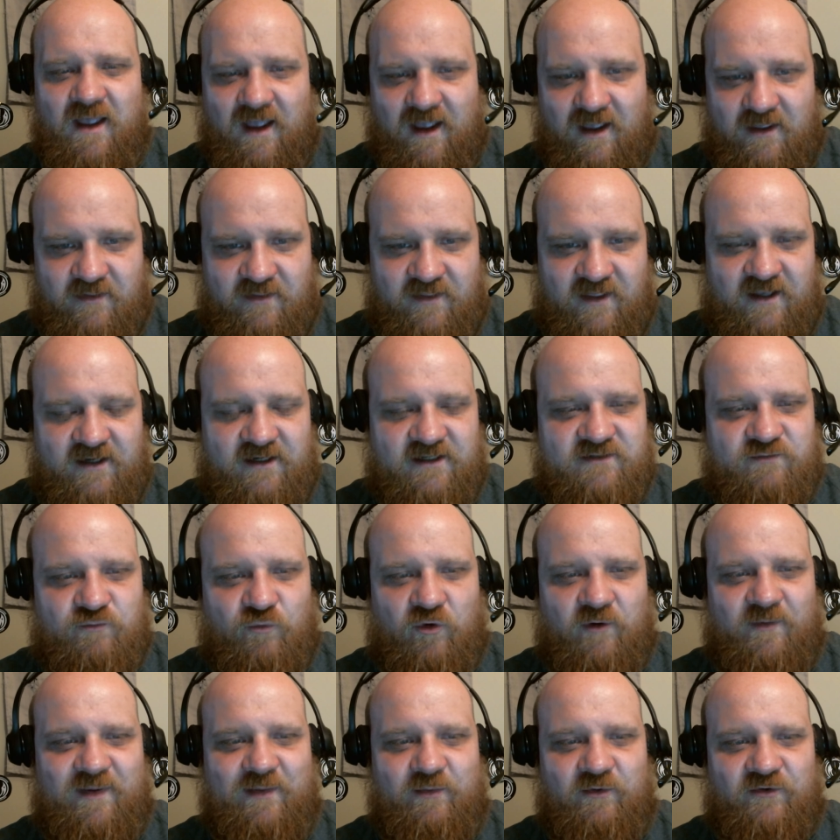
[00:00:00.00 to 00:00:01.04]
And then as
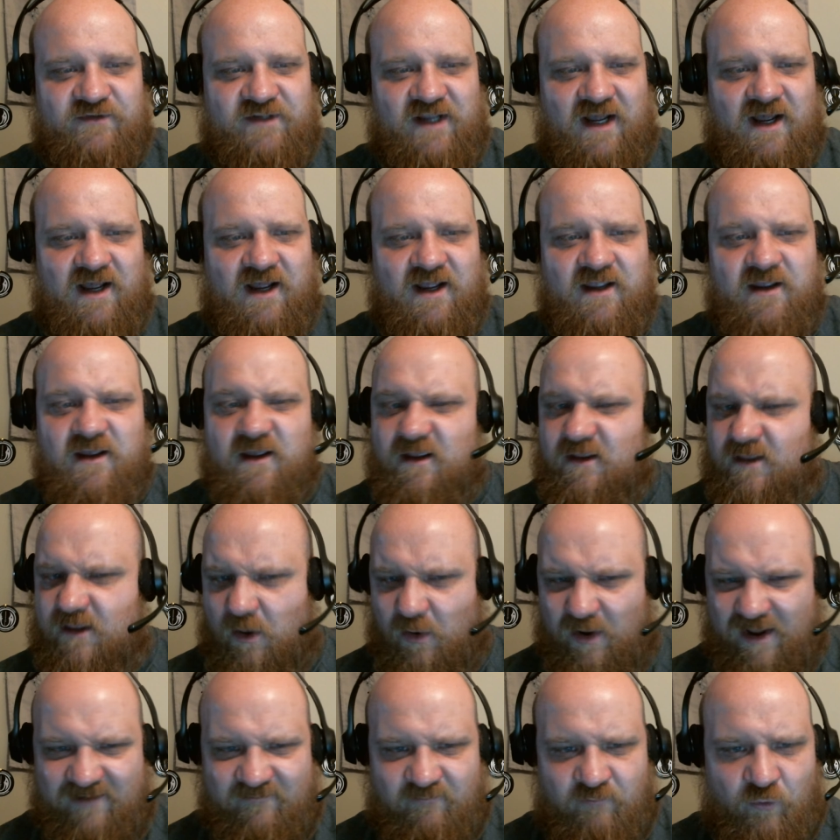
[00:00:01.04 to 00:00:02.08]
more people die, they'll
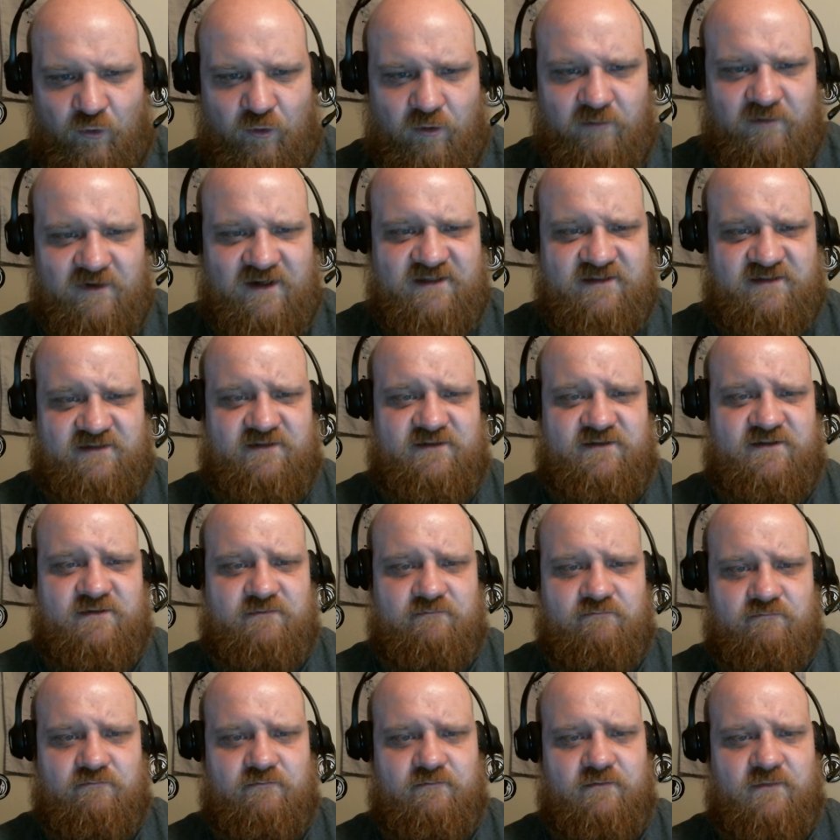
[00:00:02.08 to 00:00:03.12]
have more
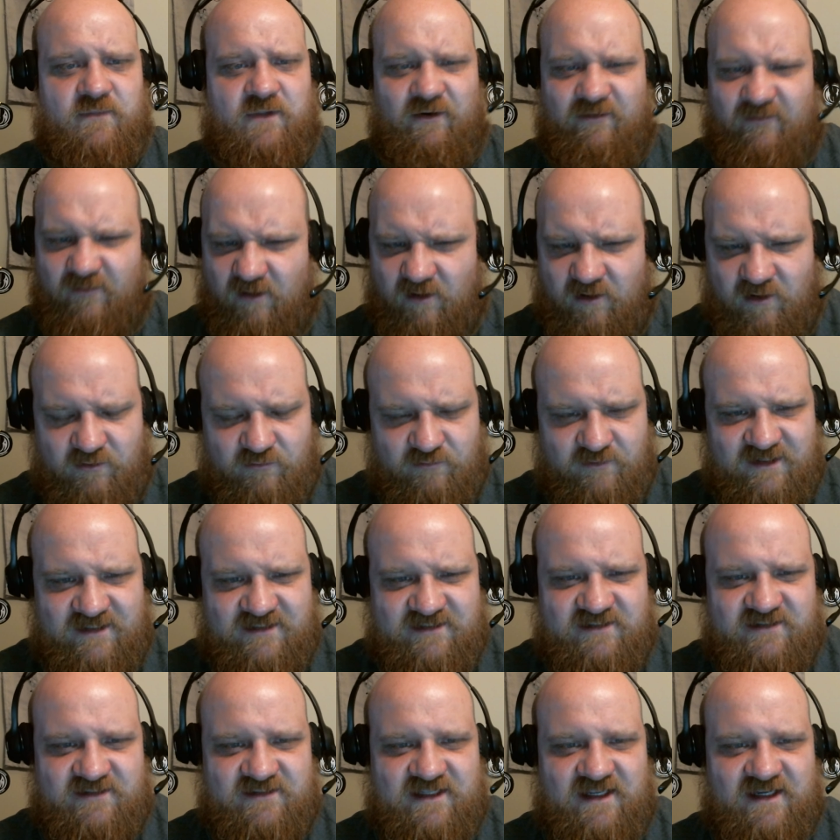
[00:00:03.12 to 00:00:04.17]
reasons. They'll have all the
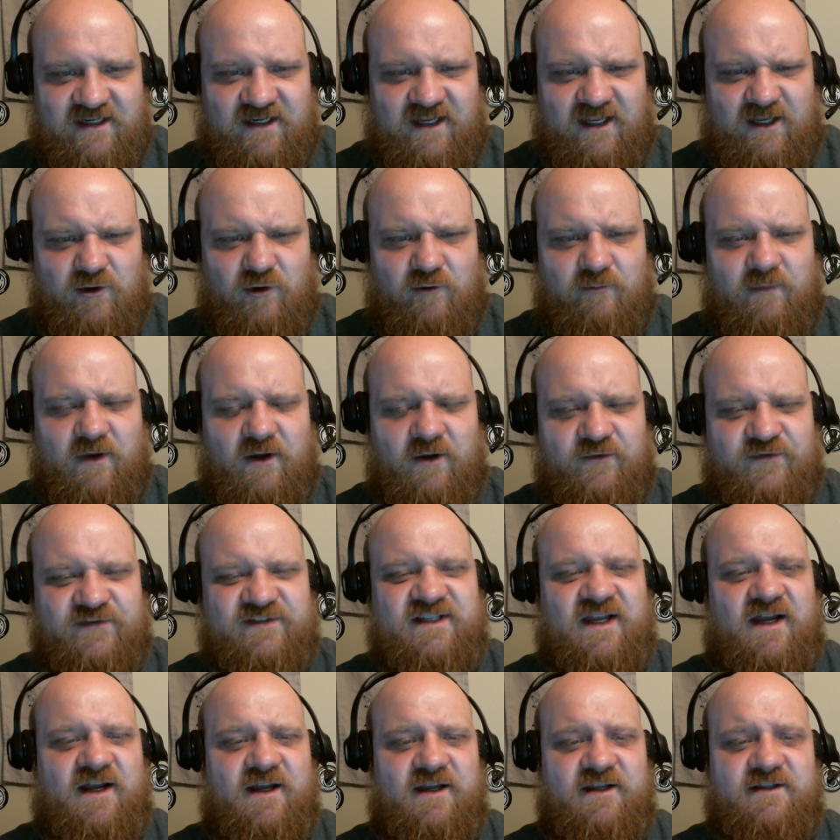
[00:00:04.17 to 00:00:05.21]
reasons they need on both
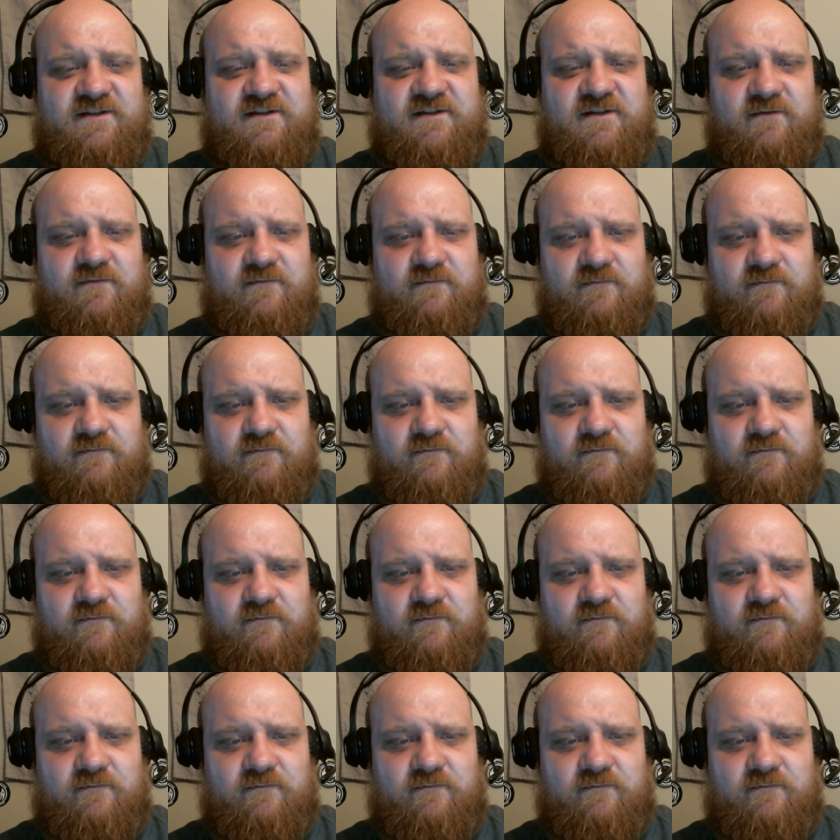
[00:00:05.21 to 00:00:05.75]
sides.